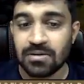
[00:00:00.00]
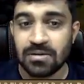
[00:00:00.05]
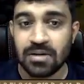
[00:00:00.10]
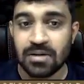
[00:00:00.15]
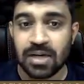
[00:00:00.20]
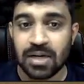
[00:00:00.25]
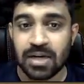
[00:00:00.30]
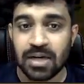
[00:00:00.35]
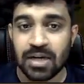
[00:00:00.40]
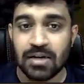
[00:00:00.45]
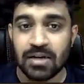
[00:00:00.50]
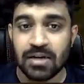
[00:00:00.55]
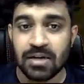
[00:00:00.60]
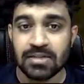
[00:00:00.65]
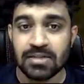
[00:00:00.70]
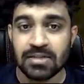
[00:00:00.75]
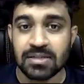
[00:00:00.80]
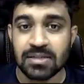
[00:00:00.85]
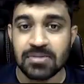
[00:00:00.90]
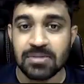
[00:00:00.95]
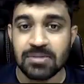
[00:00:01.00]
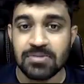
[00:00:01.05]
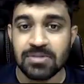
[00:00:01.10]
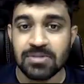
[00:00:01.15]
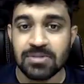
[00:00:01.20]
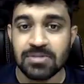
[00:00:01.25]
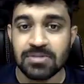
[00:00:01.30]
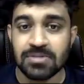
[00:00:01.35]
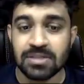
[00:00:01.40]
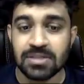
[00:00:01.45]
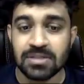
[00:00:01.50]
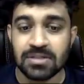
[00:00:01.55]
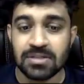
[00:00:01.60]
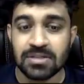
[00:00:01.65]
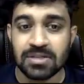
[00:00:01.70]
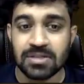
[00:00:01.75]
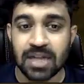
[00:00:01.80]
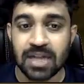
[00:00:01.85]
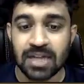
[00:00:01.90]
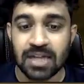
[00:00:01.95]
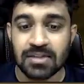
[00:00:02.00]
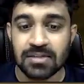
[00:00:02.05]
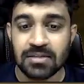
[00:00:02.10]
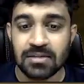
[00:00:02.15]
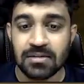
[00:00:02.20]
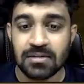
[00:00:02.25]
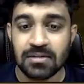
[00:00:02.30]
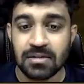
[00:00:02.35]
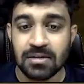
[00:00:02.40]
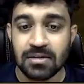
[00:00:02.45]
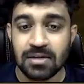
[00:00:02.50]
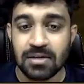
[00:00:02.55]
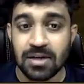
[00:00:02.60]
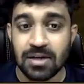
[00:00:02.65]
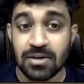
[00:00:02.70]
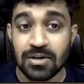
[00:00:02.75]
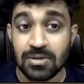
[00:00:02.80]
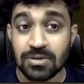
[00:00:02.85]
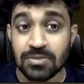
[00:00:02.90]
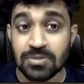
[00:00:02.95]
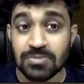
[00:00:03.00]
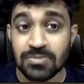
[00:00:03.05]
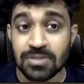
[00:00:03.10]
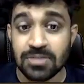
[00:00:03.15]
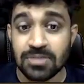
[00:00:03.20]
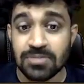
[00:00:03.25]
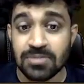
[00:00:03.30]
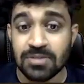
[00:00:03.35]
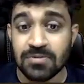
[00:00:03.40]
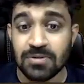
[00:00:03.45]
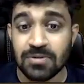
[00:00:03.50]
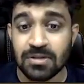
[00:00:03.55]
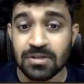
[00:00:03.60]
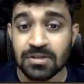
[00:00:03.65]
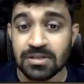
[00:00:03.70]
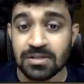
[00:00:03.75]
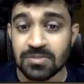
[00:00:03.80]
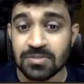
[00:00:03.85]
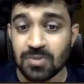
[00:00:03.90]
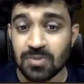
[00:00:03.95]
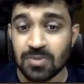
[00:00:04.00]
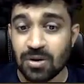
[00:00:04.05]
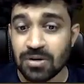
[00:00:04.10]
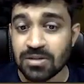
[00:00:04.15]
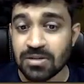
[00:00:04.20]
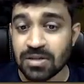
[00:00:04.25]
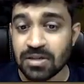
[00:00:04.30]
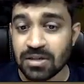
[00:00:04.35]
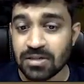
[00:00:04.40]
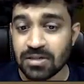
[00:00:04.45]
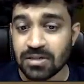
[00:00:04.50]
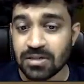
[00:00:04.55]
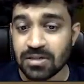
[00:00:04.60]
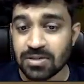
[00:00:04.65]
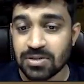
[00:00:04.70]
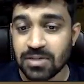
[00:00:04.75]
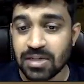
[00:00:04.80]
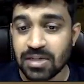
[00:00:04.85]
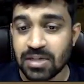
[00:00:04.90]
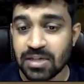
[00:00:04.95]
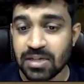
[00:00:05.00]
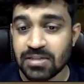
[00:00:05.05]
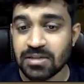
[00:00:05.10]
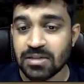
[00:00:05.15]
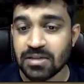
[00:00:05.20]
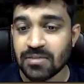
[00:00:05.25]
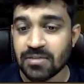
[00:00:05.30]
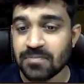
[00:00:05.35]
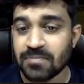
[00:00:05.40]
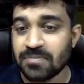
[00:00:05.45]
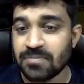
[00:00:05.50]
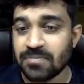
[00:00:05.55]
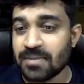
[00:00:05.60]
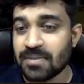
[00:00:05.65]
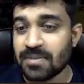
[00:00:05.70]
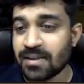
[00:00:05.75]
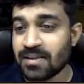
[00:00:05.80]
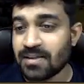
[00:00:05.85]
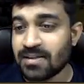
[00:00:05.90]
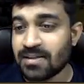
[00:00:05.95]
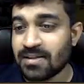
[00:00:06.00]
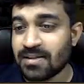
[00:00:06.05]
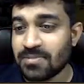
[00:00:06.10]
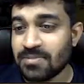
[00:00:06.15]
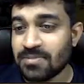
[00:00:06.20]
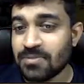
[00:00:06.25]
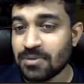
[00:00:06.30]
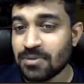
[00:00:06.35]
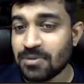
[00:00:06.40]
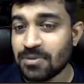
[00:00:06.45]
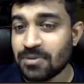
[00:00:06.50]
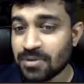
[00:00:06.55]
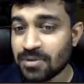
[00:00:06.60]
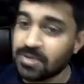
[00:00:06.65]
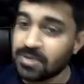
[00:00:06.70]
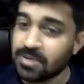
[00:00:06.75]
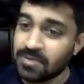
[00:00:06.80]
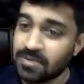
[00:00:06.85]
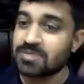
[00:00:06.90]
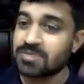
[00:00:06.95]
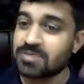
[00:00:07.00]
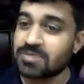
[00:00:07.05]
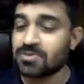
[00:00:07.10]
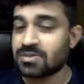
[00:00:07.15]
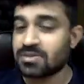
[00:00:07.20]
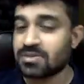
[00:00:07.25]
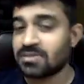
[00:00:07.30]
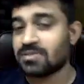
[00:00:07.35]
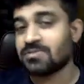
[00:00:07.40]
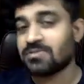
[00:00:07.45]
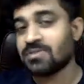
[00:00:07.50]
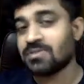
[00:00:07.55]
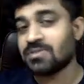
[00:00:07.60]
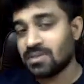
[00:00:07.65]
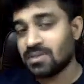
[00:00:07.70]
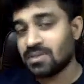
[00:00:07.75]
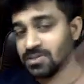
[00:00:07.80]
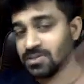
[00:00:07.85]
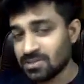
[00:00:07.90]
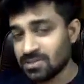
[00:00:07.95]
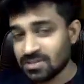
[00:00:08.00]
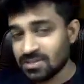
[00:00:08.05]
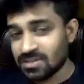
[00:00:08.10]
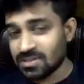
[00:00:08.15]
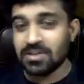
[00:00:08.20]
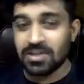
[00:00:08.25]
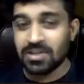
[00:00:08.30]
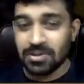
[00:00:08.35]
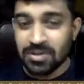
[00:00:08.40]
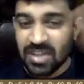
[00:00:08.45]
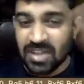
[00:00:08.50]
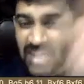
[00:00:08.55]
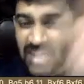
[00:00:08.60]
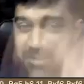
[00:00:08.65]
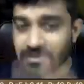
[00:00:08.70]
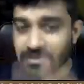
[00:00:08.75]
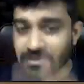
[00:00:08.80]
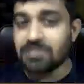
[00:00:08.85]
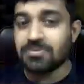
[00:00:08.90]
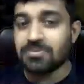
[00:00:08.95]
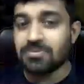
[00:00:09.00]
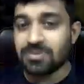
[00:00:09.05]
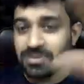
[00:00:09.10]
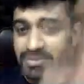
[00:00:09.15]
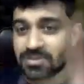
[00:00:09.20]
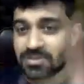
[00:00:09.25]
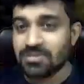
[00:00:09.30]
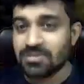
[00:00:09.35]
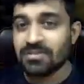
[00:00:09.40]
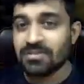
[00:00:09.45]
And let's say they play bishop g7, just castle. And also bishop g4 is a small threat, so you can play h3 before previous move itself. So this is the way to deal with the position.